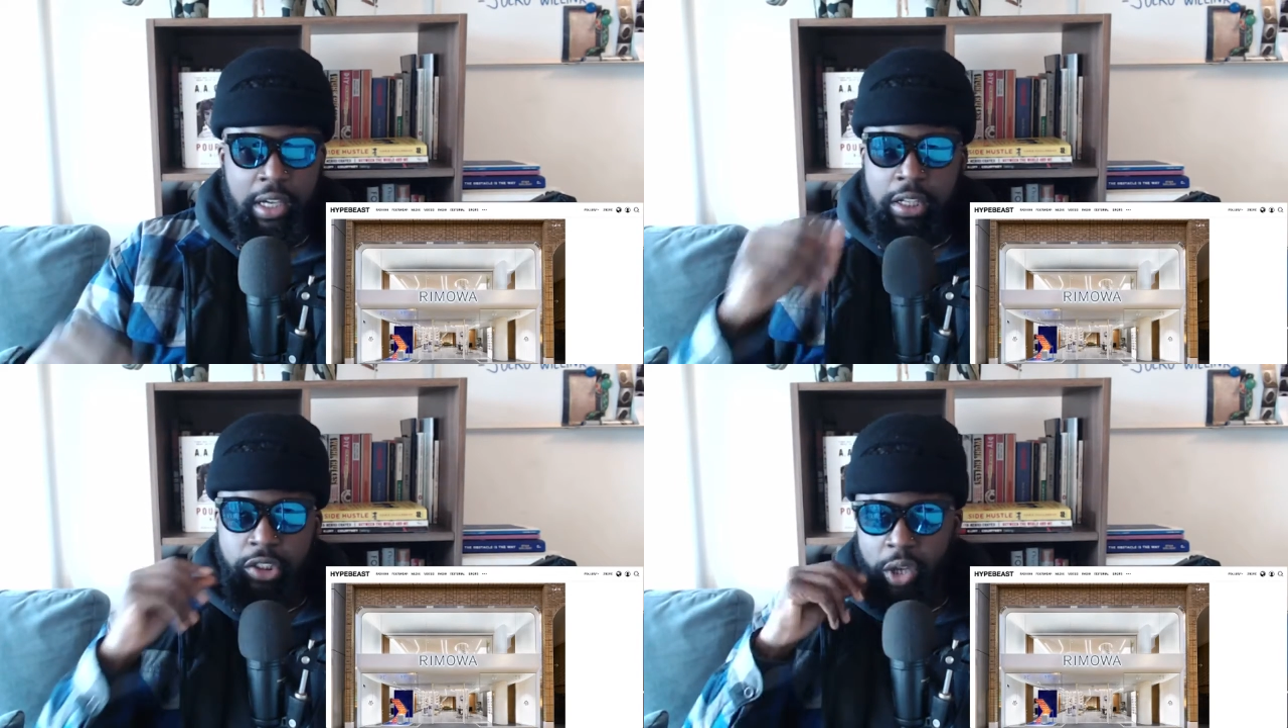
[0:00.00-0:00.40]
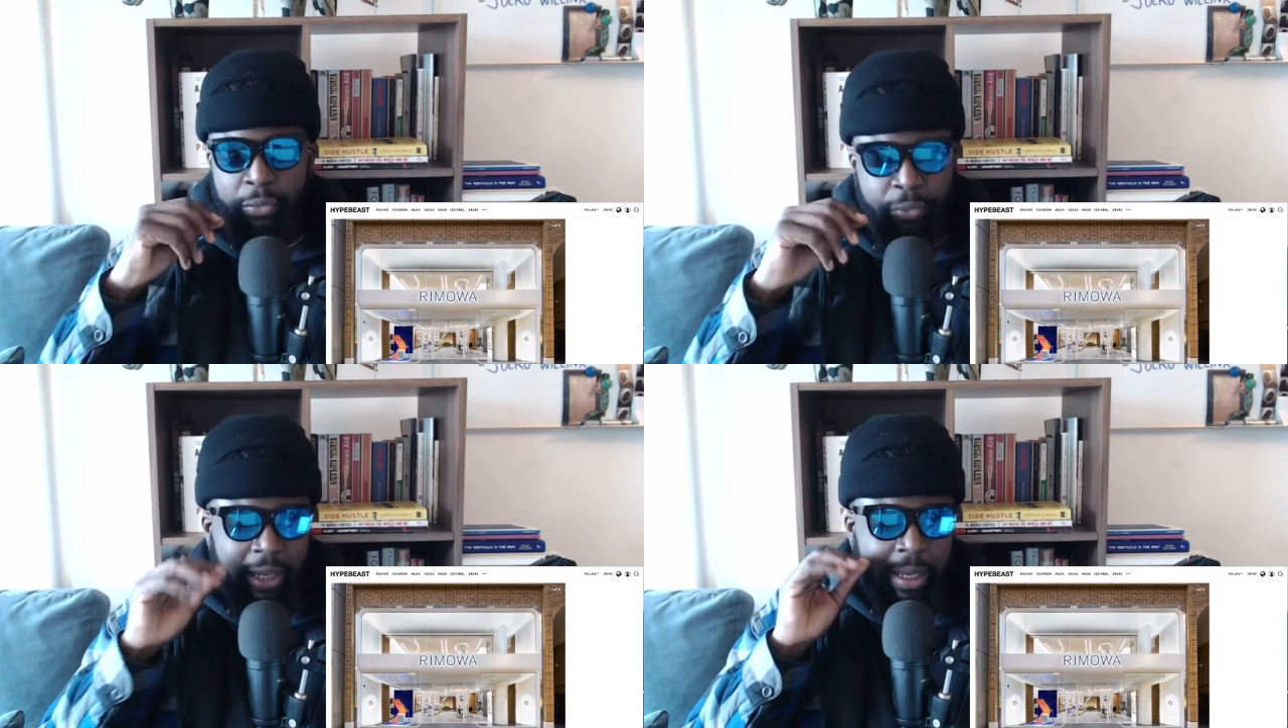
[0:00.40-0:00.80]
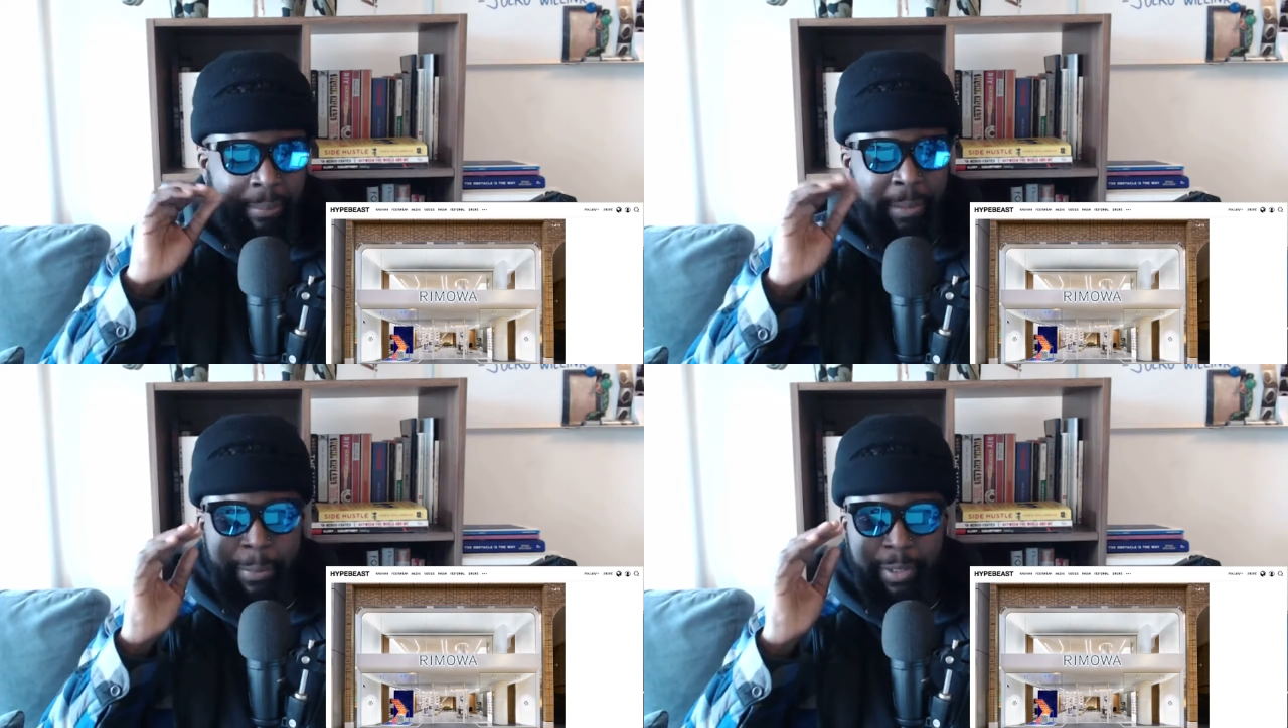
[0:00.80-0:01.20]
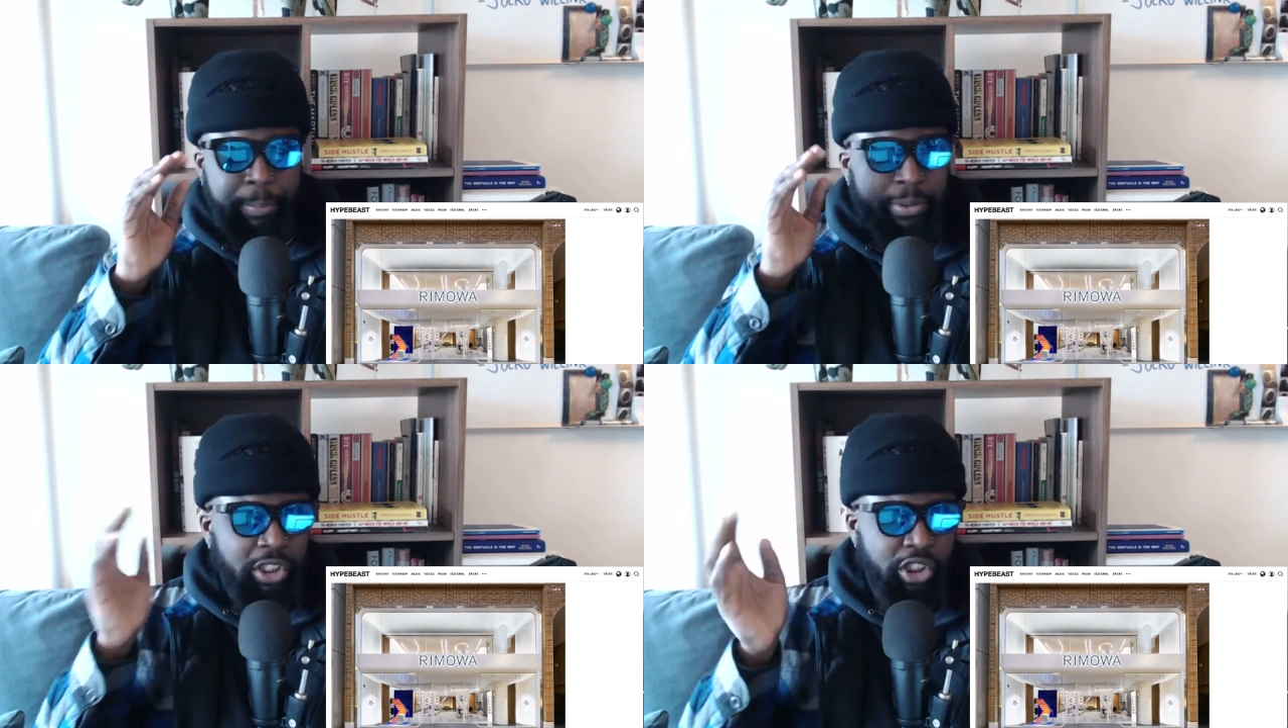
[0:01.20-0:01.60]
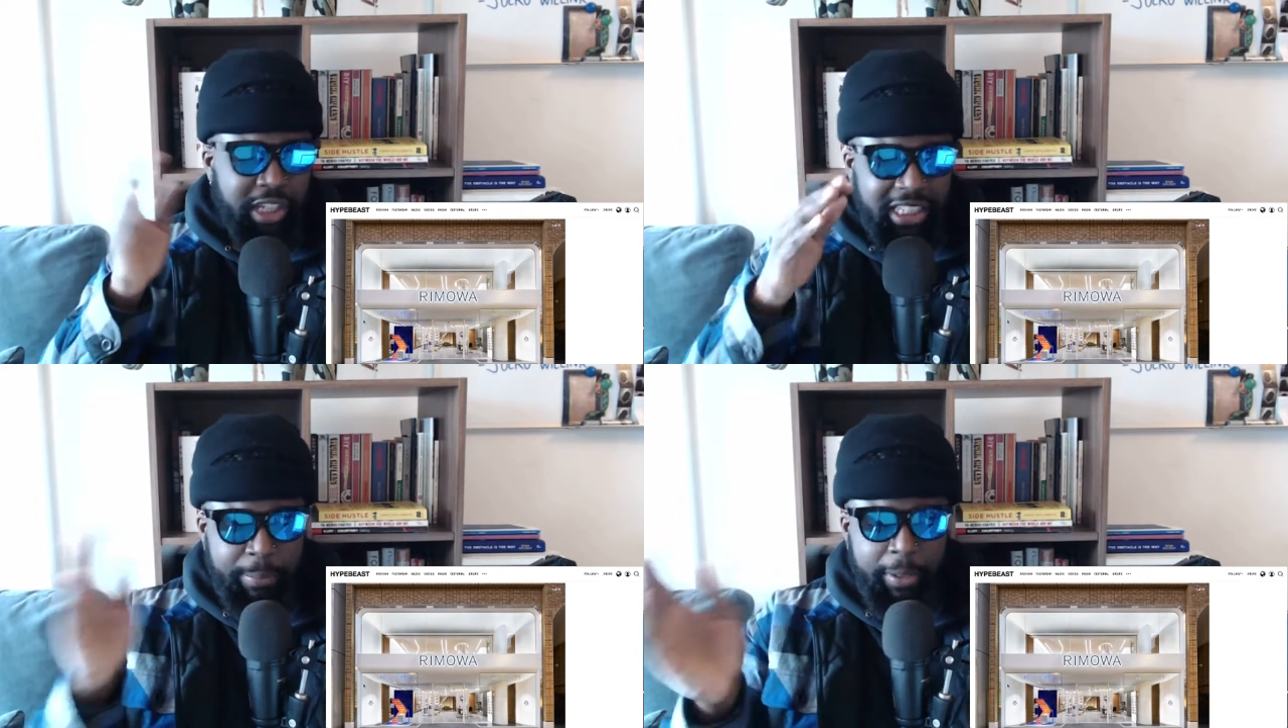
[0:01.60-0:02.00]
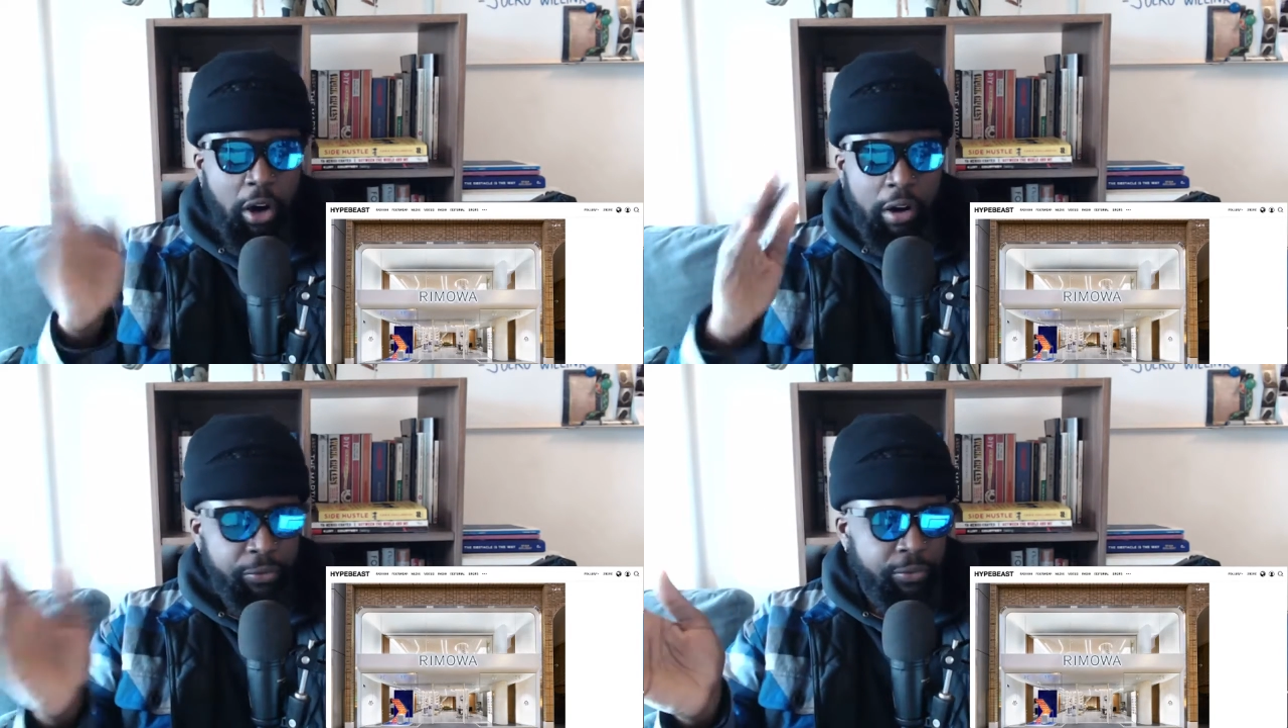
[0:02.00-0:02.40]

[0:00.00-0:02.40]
So I think maybe the positioning is a bit off